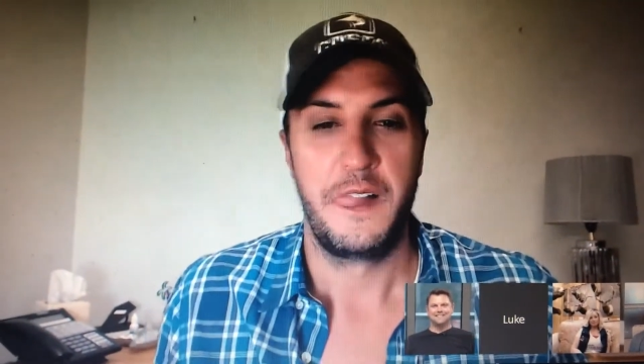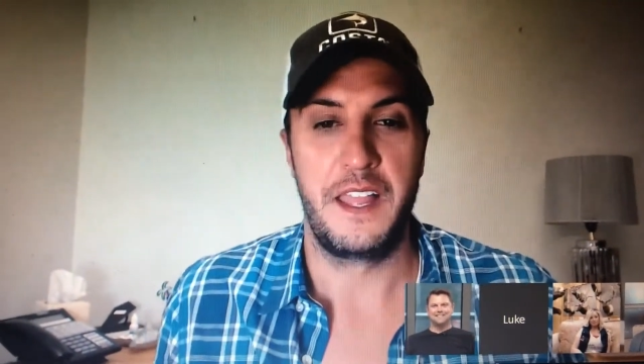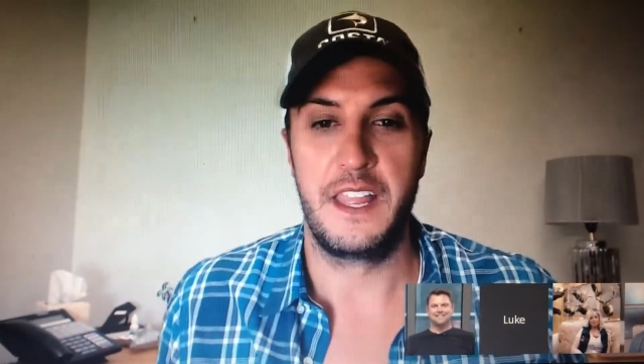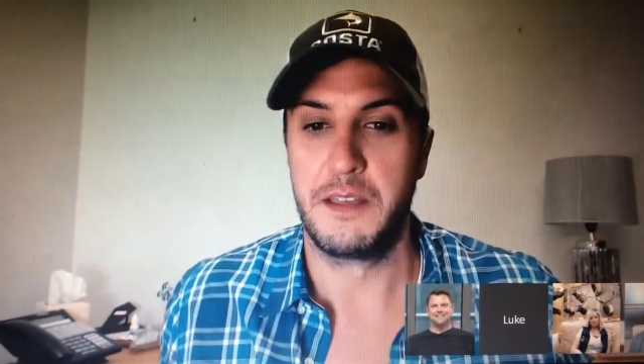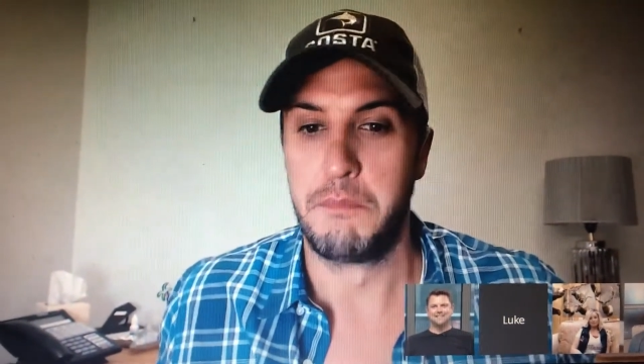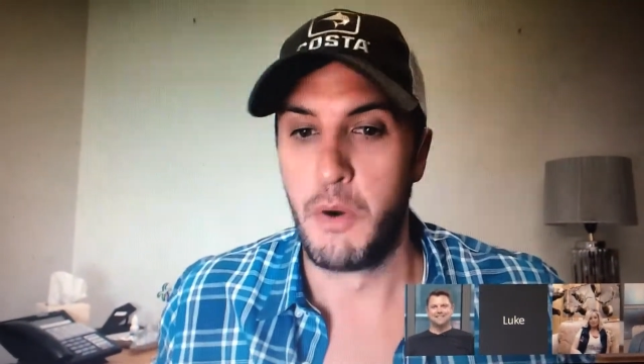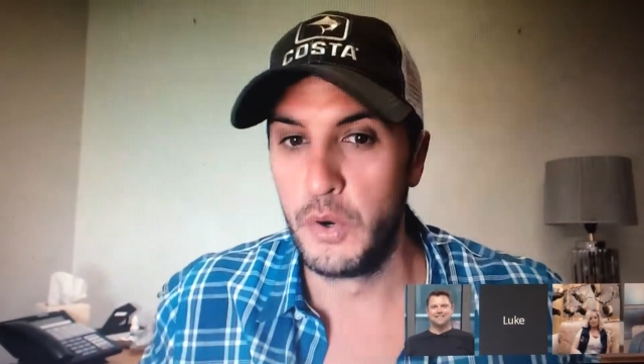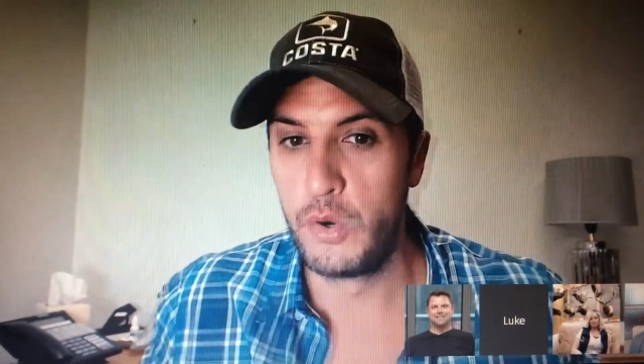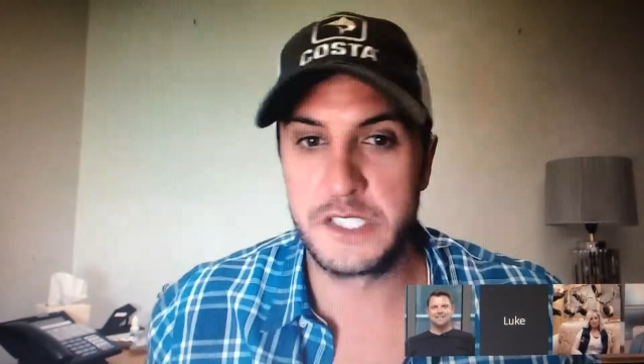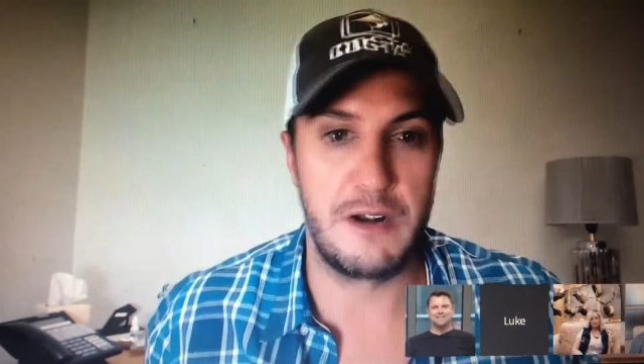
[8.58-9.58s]
and the
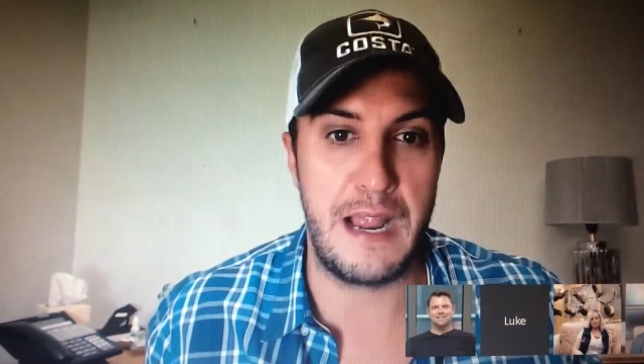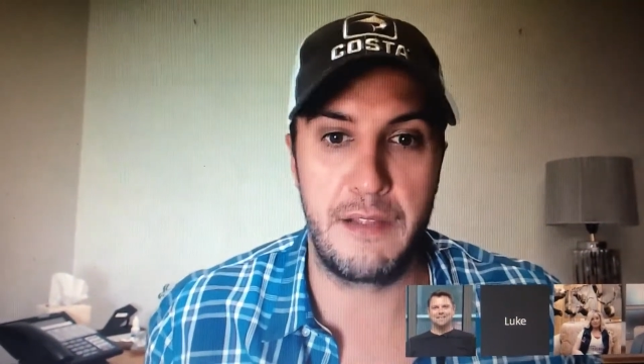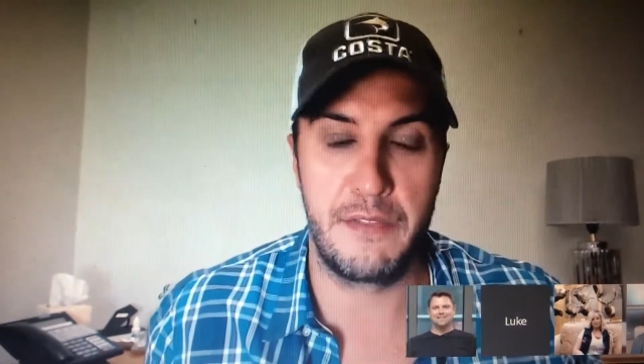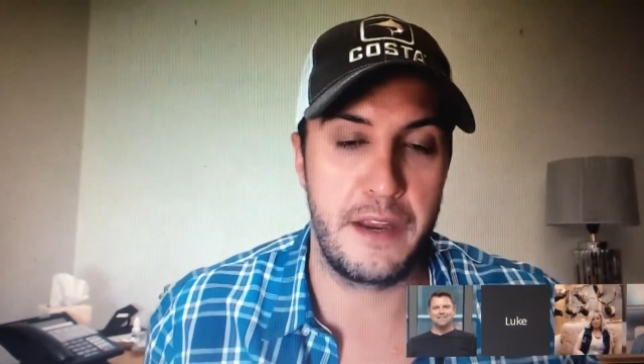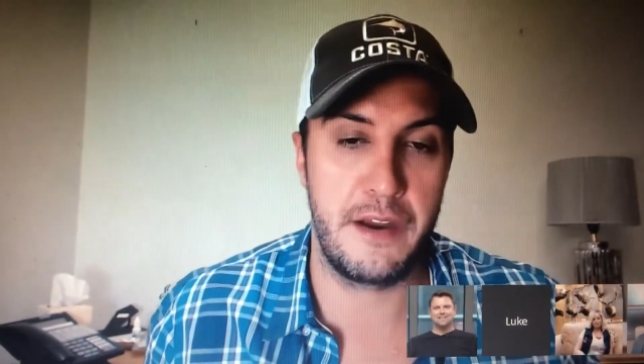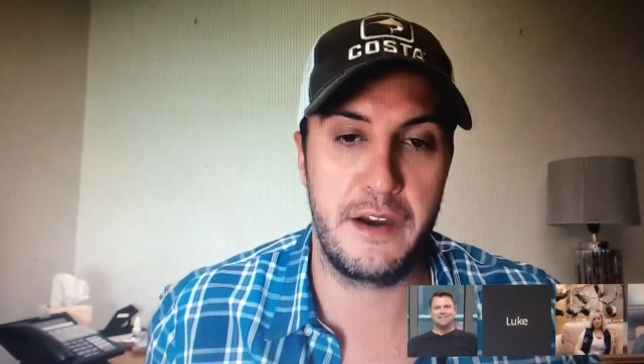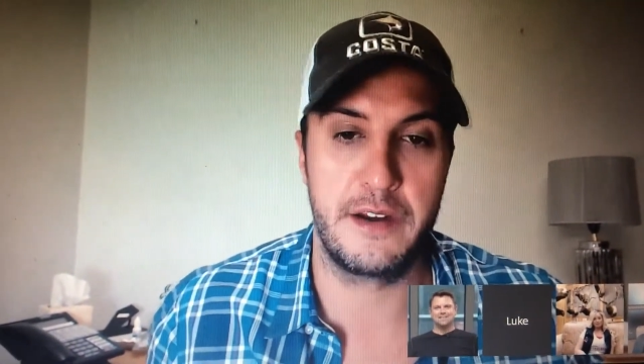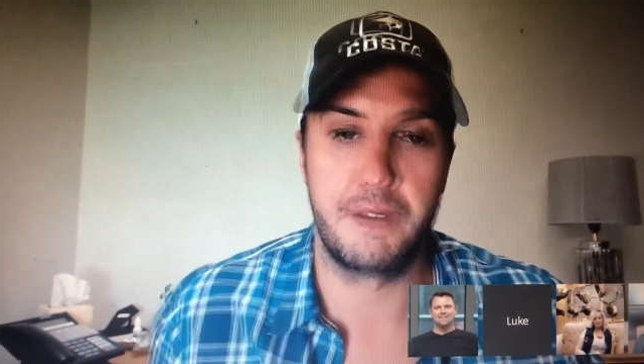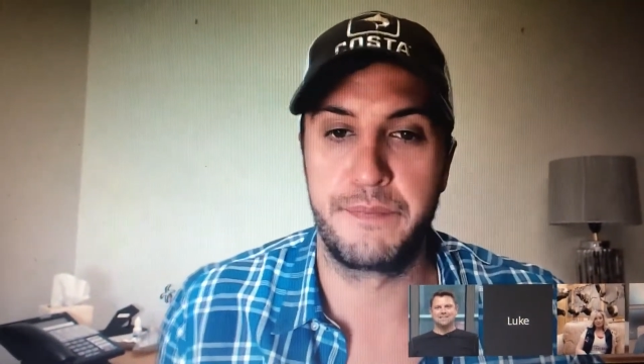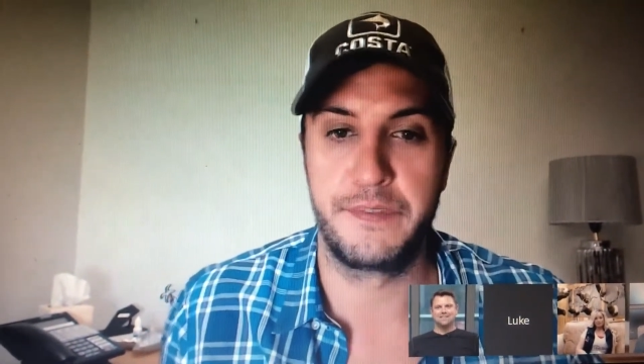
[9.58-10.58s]
boys are out there,
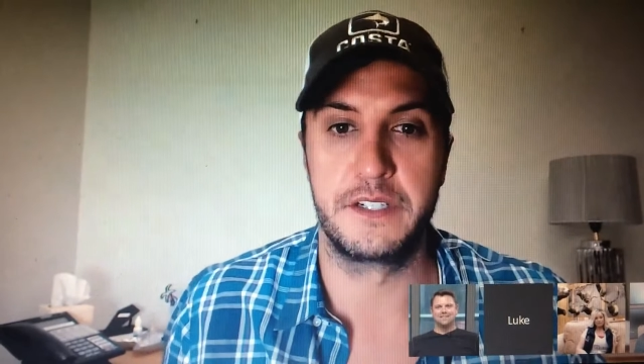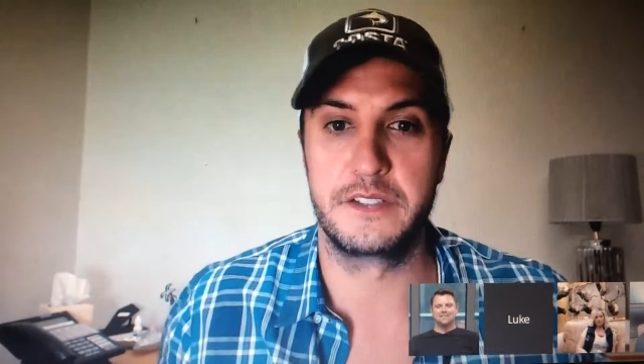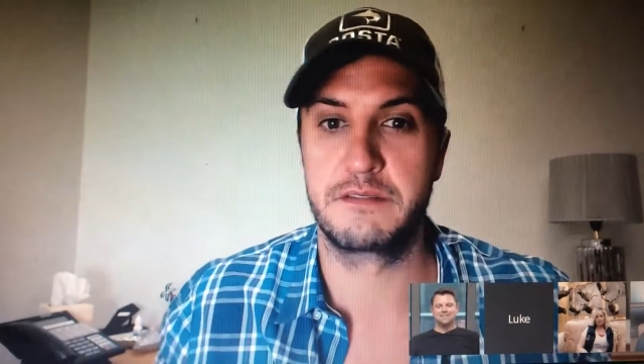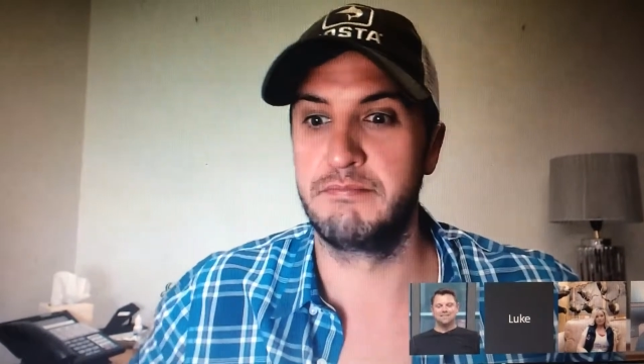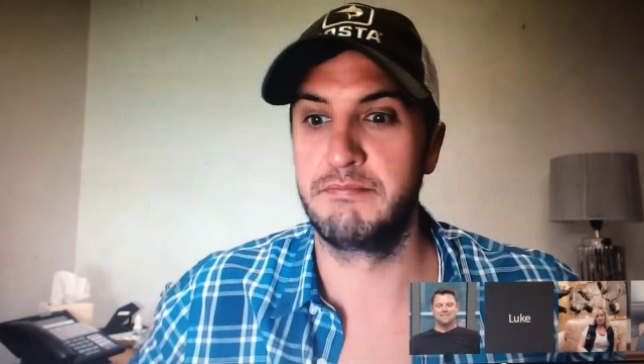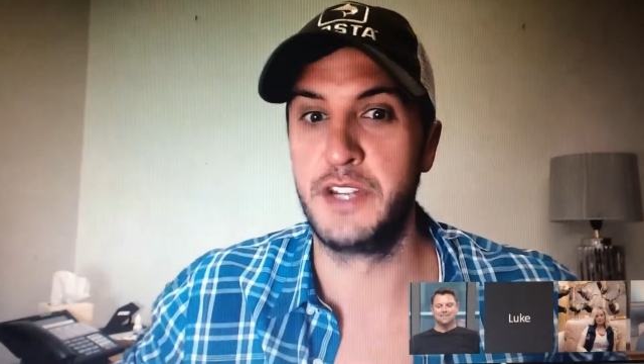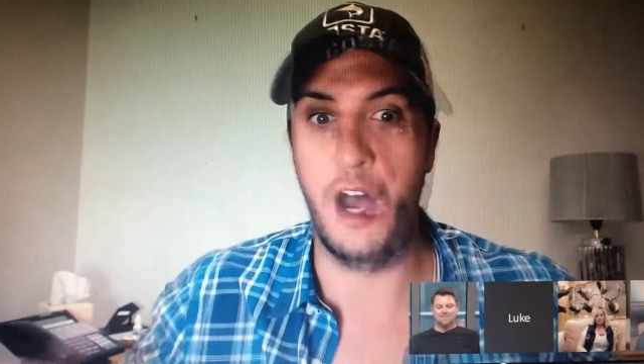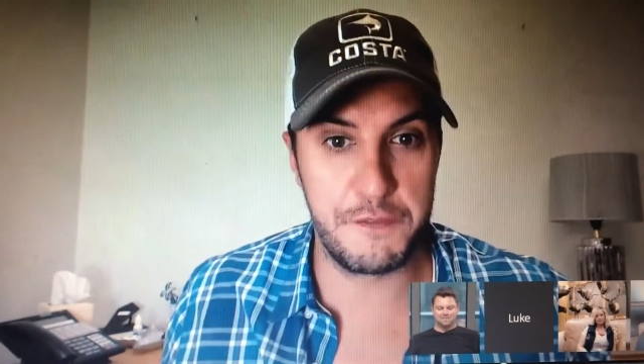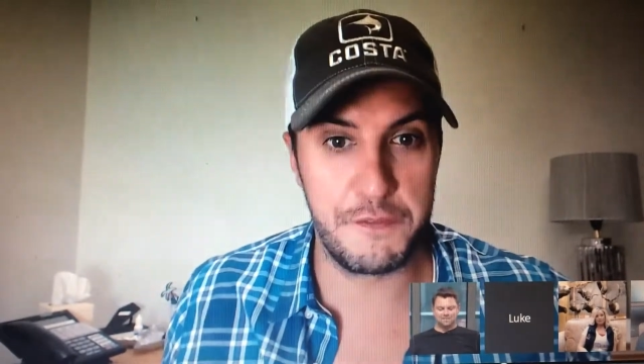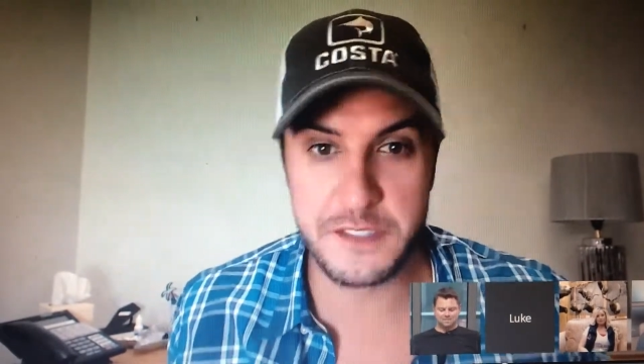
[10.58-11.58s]
and there's
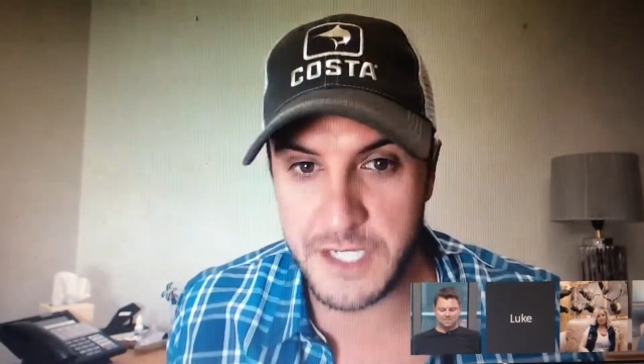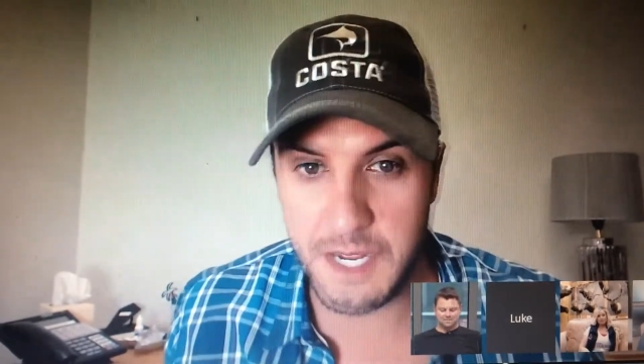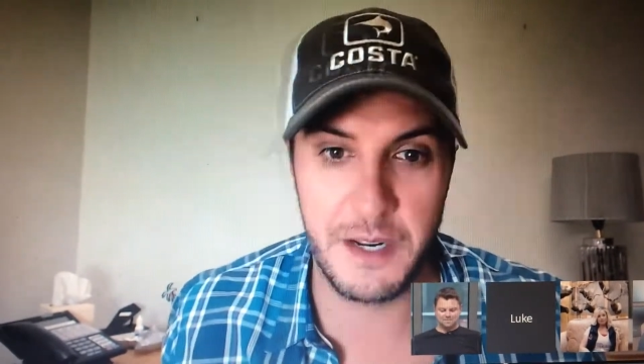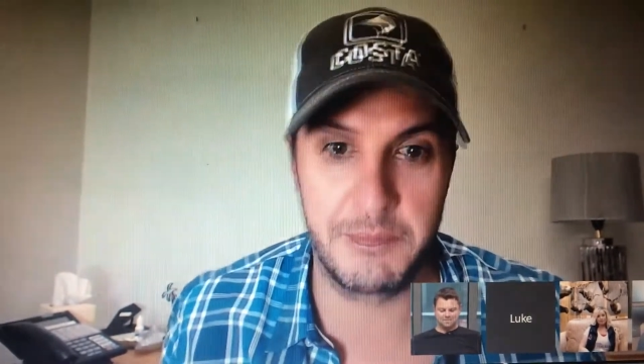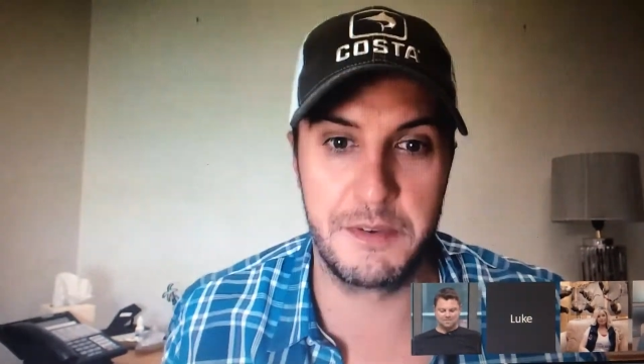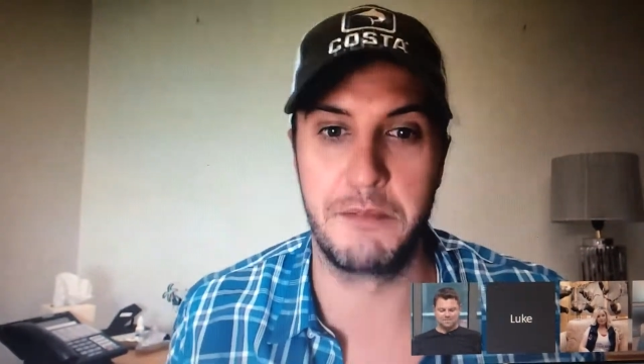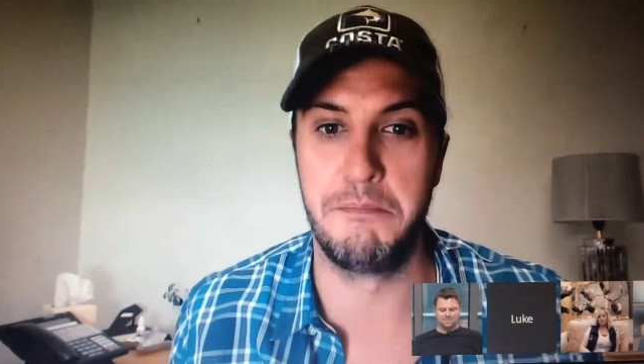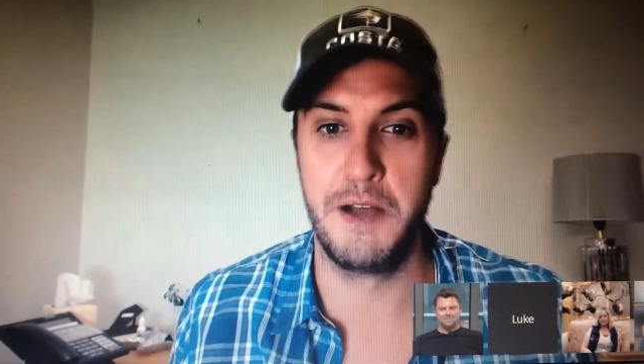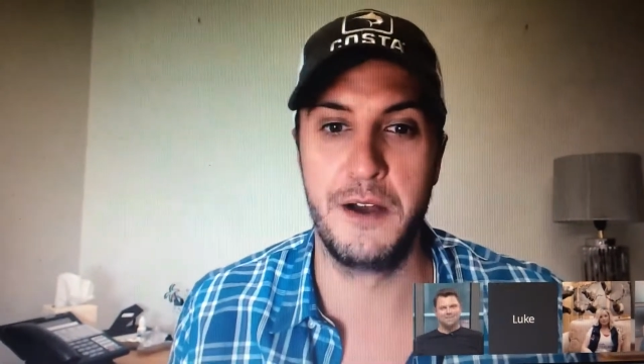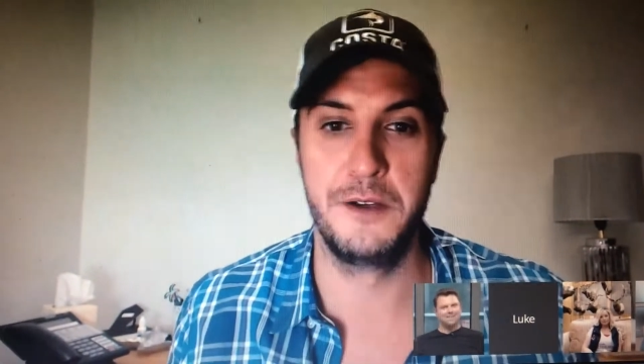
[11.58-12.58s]
dolphins coming up to the
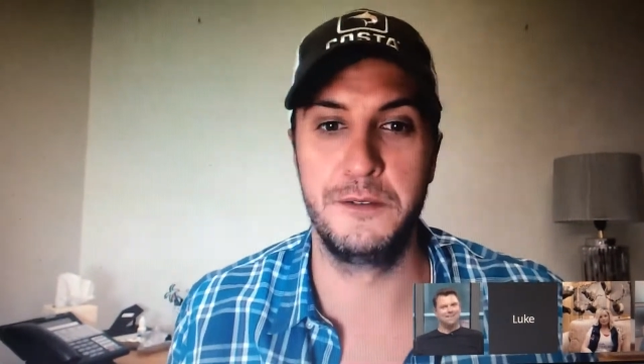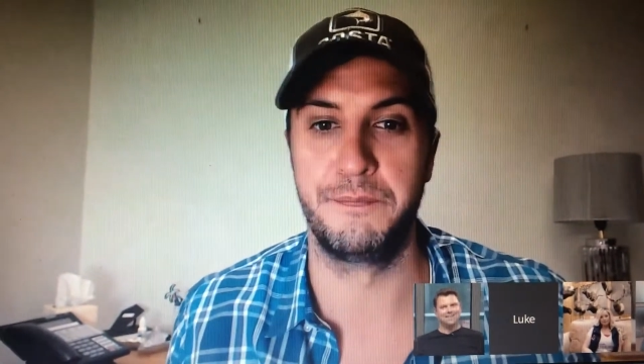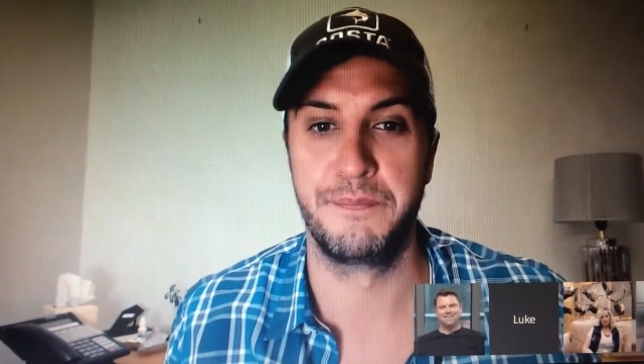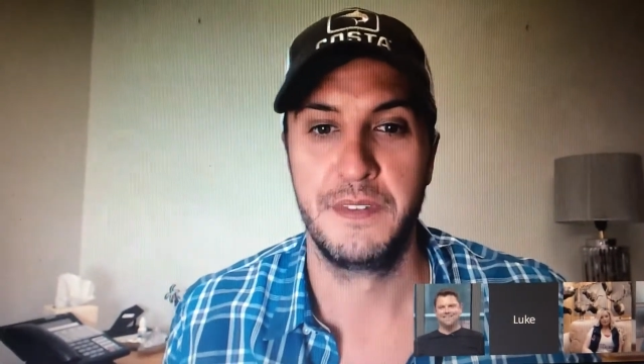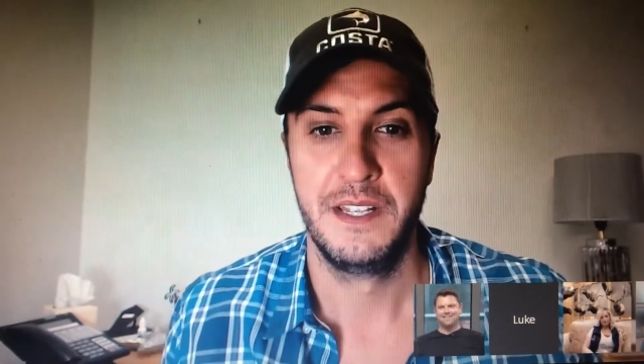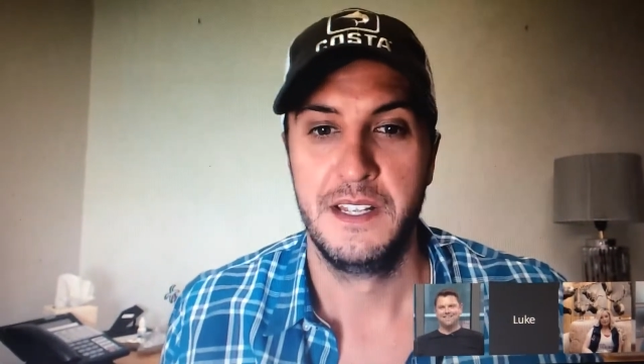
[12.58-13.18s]
boat, and